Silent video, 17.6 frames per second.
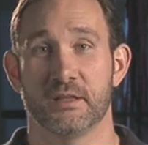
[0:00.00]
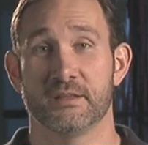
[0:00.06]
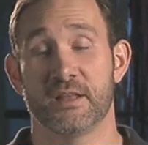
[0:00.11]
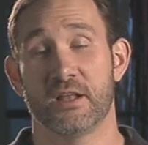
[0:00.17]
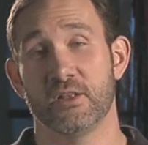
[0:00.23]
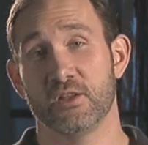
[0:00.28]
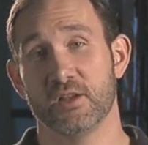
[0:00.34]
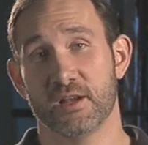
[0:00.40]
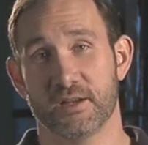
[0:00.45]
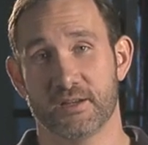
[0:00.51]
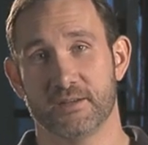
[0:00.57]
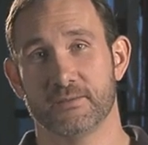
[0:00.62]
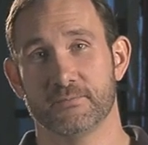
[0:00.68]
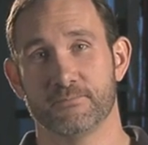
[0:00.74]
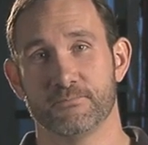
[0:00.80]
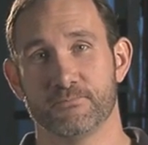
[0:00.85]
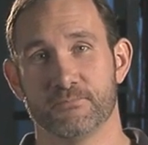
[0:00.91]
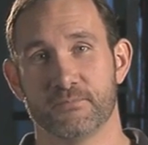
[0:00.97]
Now look,
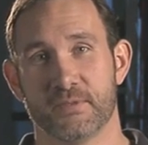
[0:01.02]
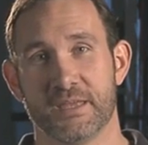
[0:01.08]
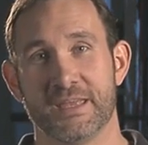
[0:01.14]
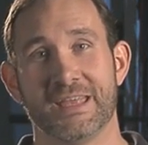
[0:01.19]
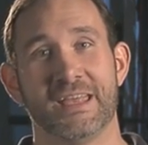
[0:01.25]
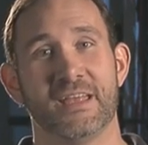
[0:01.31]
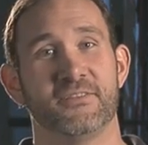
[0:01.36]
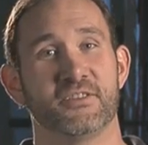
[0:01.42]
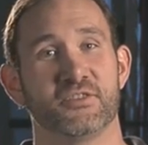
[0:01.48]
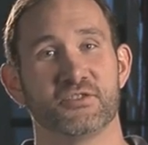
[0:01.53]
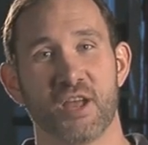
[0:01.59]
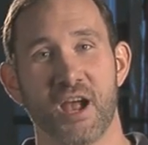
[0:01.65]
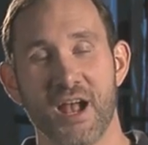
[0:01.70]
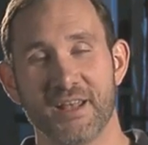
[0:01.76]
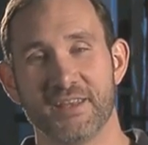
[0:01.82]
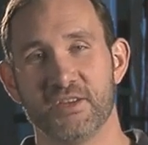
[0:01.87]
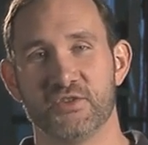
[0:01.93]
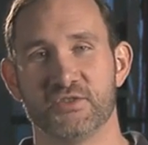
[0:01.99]
if you're
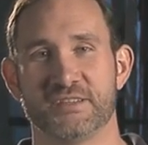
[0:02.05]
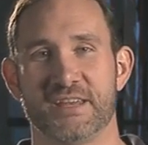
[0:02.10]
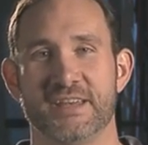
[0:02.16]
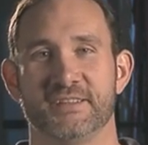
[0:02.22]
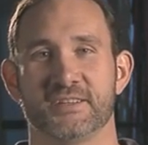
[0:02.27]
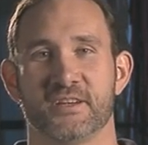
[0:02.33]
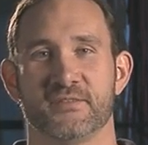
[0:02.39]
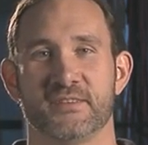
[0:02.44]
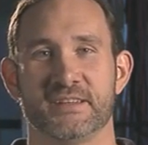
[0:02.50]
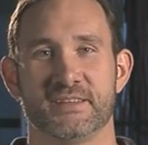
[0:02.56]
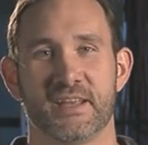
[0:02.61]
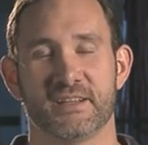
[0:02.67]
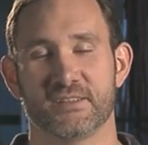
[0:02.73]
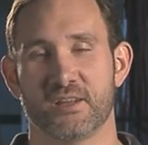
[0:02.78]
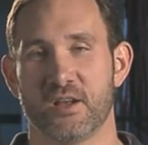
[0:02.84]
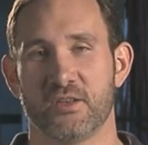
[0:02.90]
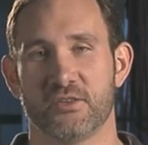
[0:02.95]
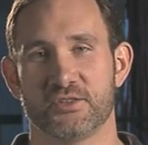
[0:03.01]
not using HRV
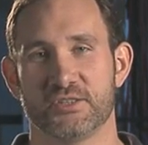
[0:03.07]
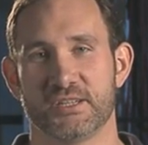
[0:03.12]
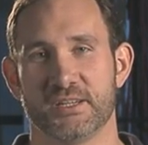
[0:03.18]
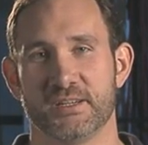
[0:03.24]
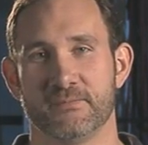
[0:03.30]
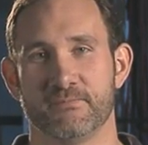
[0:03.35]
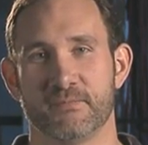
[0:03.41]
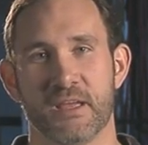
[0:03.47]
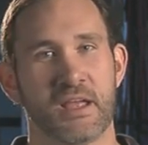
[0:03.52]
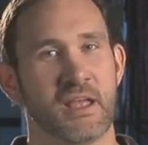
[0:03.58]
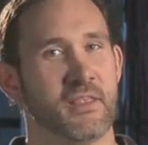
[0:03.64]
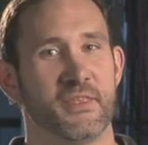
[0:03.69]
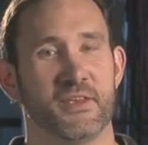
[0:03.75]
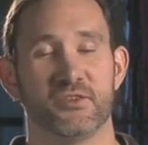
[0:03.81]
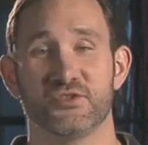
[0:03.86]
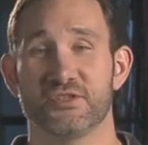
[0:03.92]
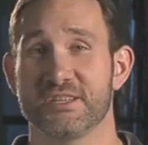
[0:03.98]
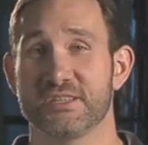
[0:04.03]
technology,
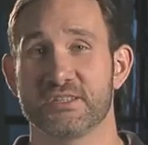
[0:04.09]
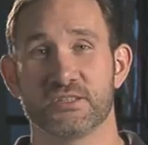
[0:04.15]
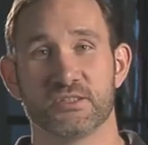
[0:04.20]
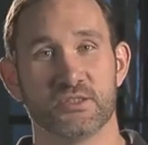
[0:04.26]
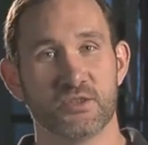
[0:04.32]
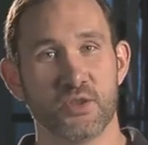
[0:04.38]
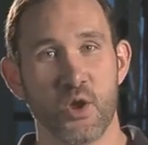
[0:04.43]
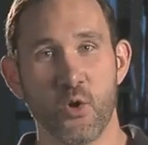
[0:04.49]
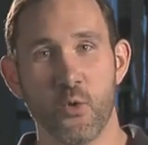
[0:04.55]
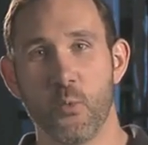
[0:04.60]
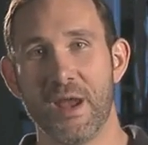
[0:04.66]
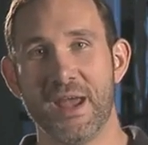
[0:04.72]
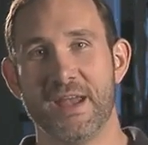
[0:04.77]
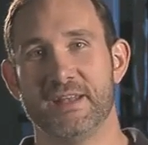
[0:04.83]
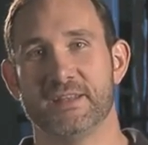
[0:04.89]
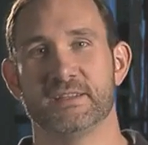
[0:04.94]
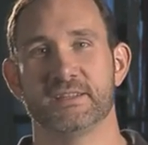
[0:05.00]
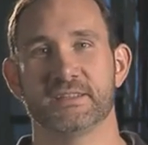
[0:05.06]
there's just no
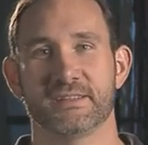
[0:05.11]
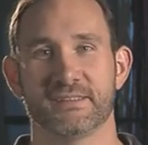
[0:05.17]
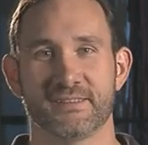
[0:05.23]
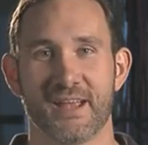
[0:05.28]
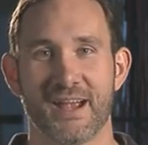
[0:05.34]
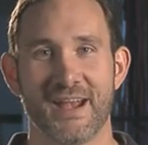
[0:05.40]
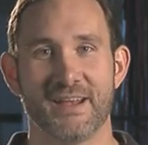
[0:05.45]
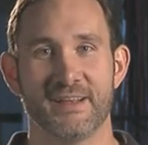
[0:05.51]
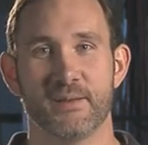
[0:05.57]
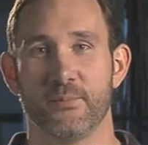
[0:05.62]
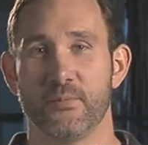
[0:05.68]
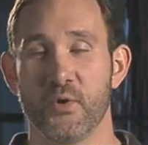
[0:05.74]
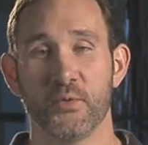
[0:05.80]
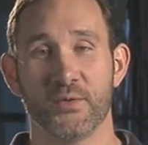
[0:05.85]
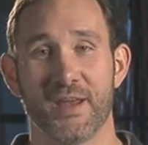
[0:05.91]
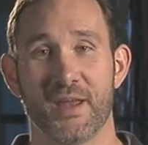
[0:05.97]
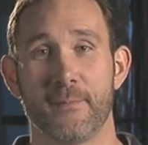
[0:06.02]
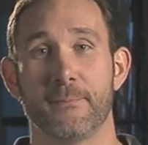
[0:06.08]
way to design a
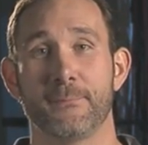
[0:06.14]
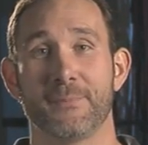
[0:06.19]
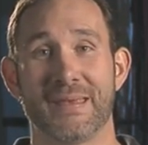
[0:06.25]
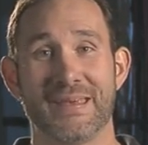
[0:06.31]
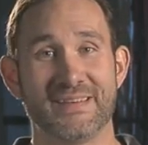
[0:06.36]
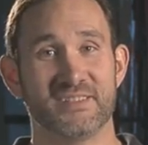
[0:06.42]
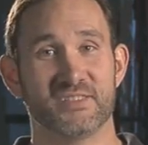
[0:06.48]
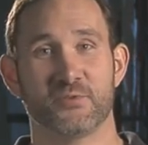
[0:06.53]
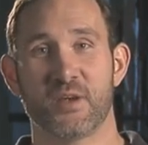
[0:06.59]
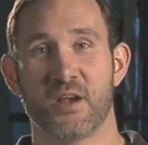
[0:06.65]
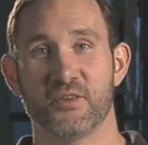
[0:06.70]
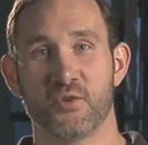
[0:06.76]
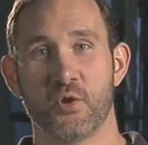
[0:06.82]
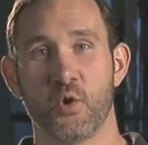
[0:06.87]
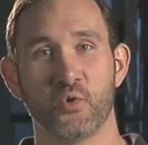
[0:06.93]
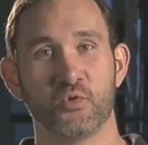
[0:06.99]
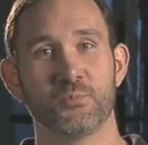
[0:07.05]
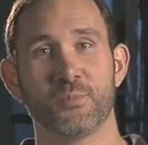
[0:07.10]
program based around
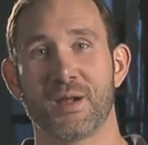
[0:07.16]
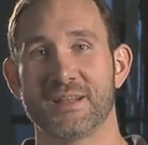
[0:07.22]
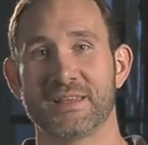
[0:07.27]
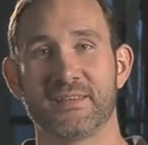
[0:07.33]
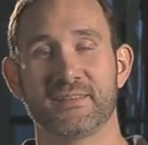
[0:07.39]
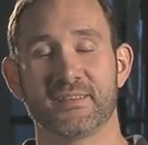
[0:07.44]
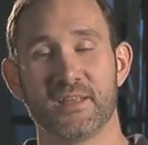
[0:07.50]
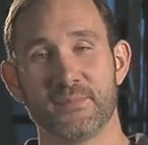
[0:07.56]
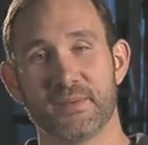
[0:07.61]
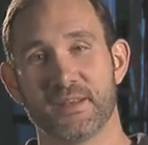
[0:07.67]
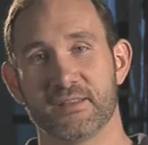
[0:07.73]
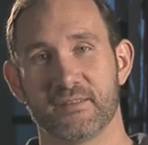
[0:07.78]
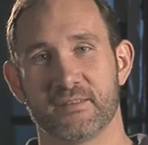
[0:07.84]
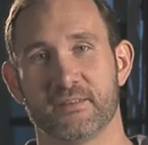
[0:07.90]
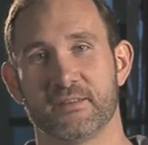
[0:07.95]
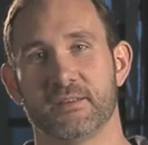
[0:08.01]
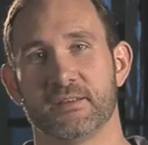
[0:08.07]
your own body's limits.